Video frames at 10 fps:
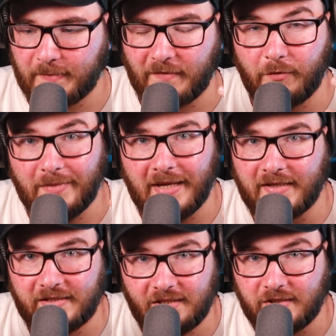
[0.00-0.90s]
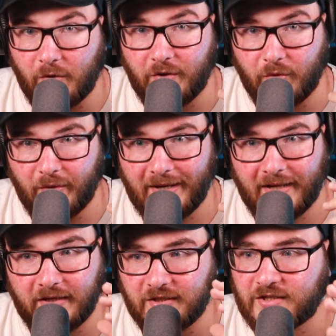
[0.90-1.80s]
But for me, it's so annoying, and
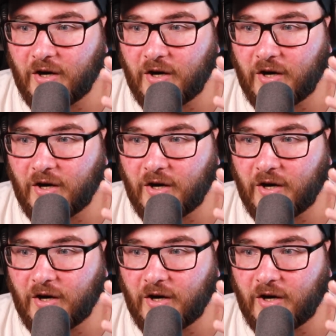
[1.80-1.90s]
I just